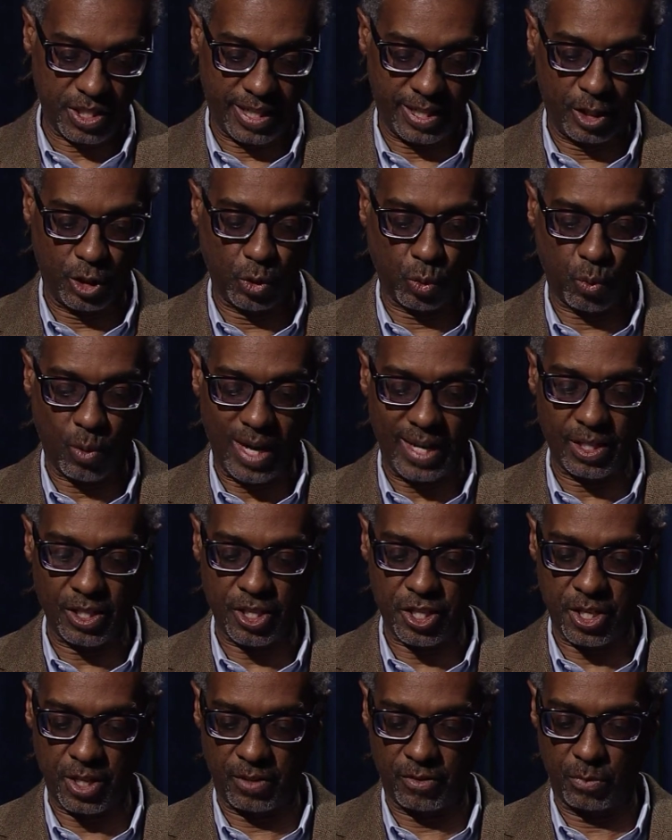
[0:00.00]
a greater
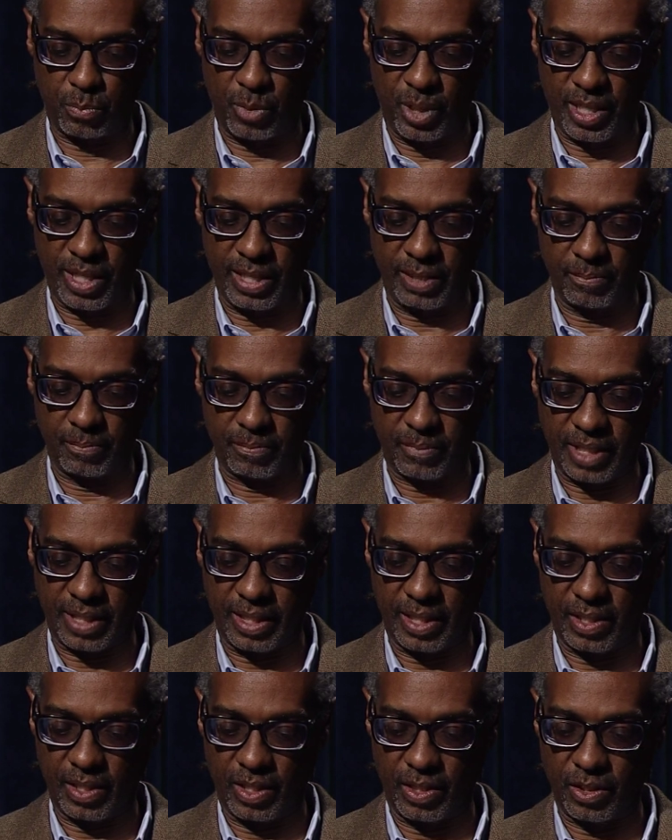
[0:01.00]
share of money they
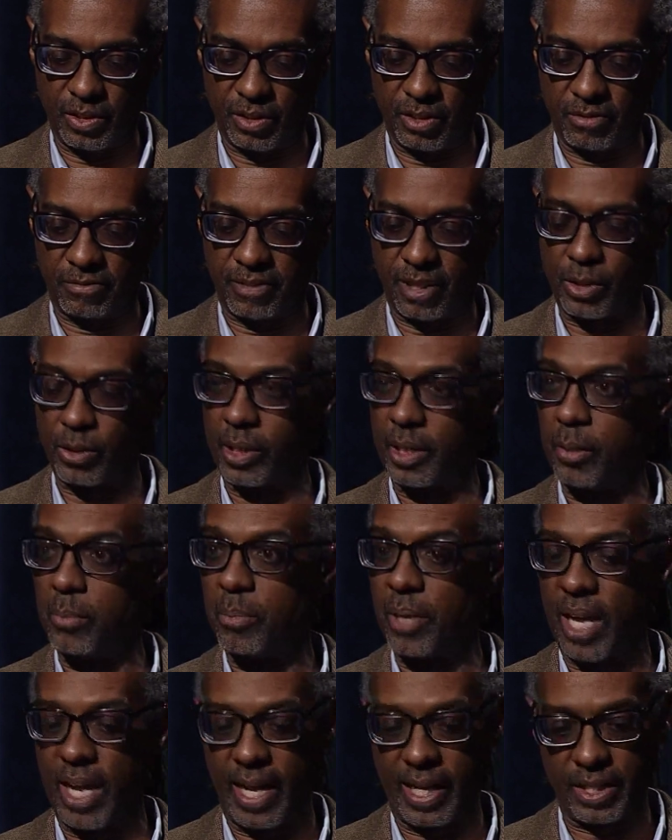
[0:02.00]
get under the federal
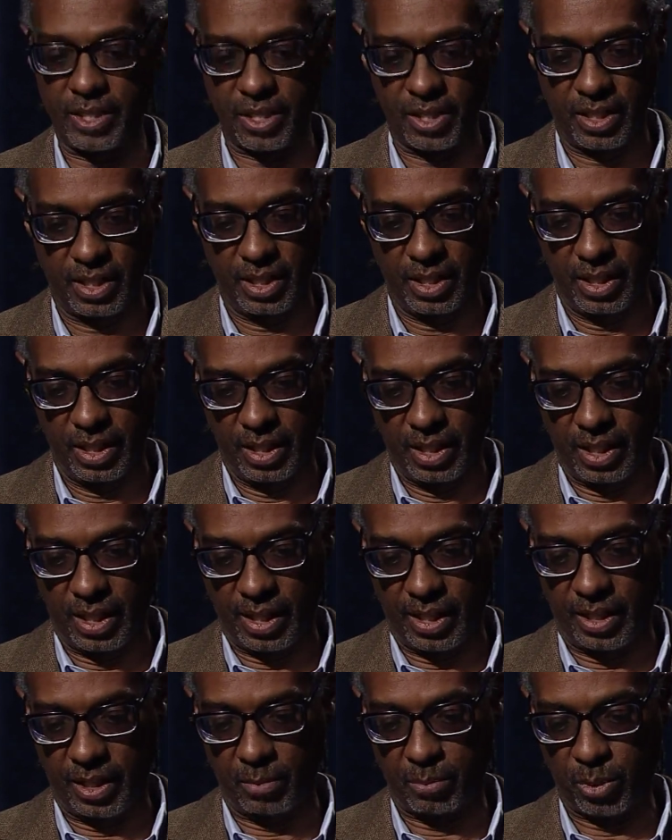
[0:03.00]
impact
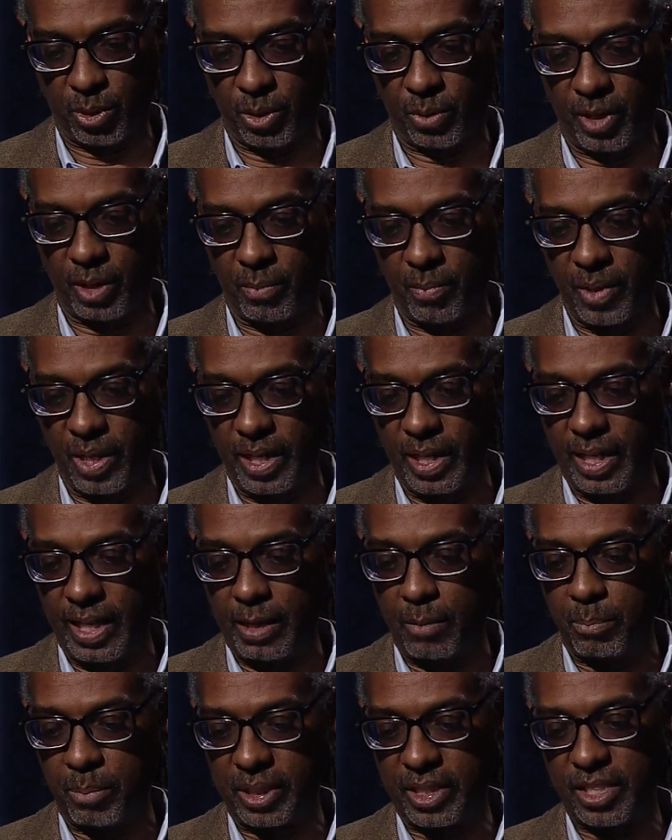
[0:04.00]
mm-hmm. uh, program.
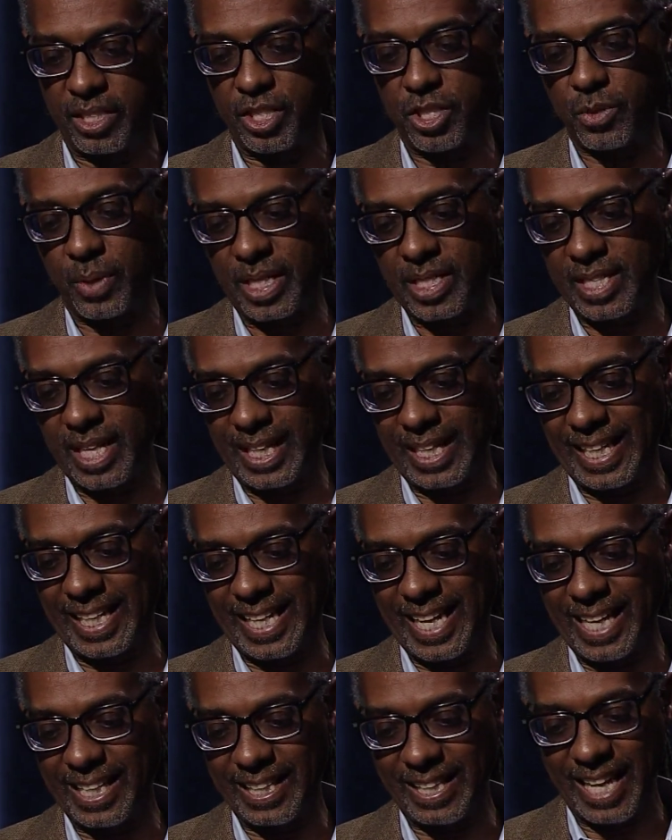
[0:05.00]
But the districts that
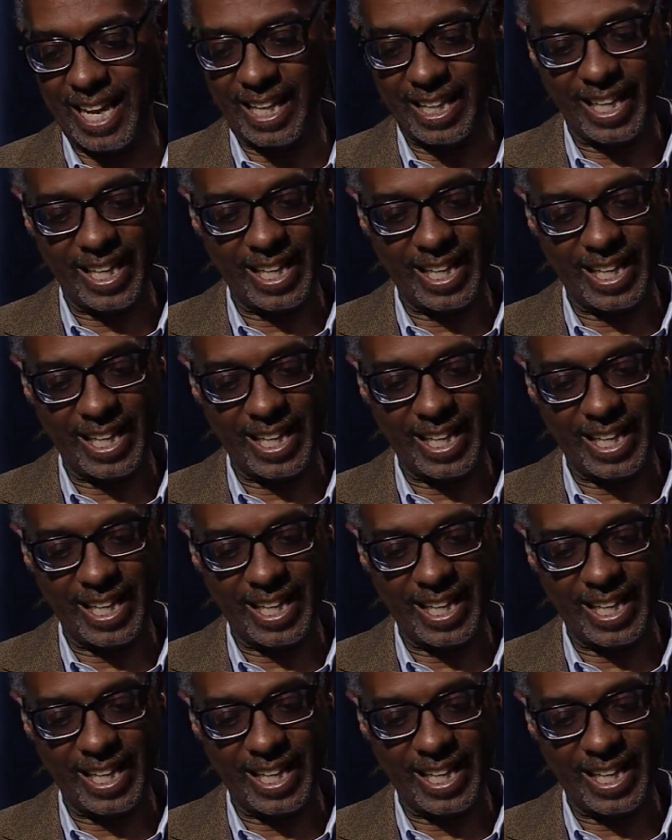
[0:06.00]
get that